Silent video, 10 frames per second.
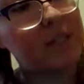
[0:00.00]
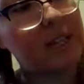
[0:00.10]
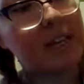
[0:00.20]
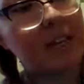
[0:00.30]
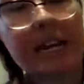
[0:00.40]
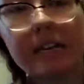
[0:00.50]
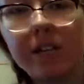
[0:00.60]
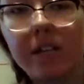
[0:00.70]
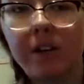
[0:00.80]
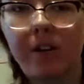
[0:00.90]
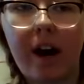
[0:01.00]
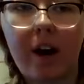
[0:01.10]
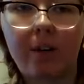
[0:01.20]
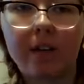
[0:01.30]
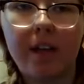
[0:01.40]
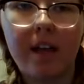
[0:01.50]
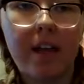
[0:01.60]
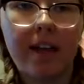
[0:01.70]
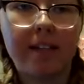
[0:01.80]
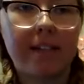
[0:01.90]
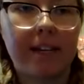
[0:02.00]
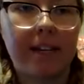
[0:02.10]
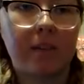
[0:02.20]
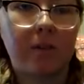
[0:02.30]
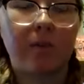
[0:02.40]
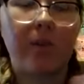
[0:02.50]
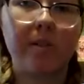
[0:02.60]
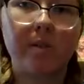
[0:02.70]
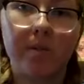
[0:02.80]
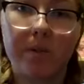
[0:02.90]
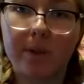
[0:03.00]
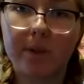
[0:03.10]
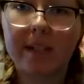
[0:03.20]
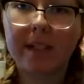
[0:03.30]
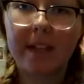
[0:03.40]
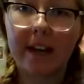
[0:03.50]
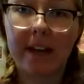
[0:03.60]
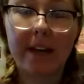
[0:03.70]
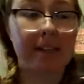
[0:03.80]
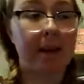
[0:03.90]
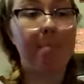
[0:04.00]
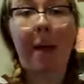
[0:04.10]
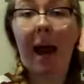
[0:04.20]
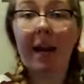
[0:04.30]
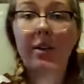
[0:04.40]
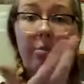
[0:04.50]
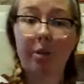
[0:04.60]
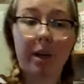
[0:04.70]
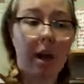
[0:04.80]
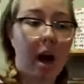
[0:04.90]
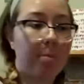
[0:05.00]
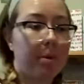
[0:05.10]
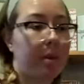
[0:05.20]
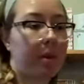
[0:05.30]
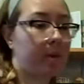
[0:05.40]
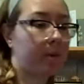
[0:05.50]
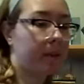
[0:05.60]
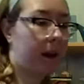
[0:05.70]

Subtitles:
dig into the ground to get those fossil fuels and to mine or bring up those